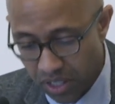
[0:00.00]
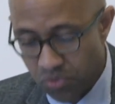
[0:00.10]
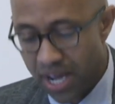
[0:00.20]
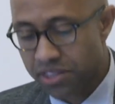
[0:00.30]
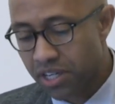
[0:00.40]

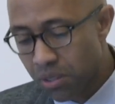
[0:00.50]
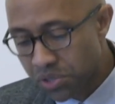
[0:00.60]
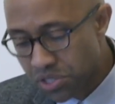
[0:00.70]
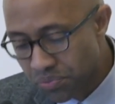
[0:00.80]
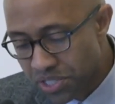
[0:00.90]
Rather, it
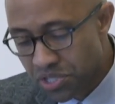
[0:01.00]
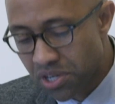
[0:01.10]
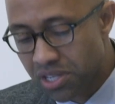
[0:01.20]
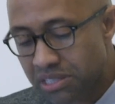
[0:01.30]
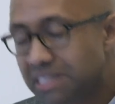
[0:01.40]
was to
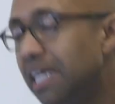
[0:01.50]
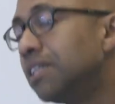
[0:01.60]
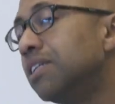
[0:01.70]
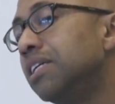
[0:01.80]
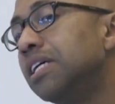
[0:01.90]
return
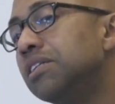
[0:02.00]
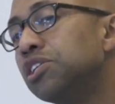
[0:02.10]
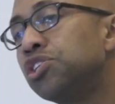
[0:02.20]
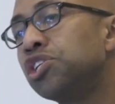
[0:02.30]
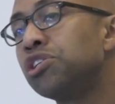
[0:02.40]
dignity and
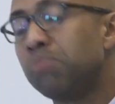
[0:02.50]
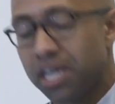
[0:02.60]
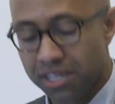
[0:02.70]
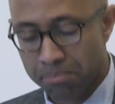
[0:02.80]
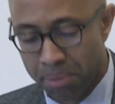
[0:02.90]

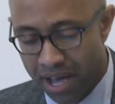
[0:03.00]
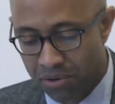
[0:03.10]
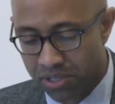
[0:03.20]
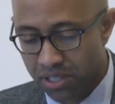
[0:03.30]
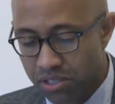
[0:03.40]
decision-making
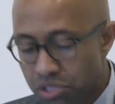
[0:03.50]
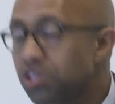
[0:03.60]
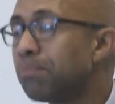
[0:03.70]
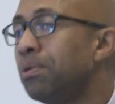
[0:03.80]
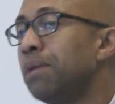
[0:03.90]
power
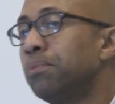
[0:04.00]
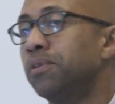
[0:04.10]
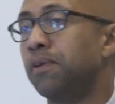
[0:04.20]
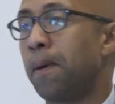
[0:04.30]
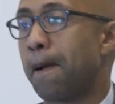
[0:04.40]
to the people.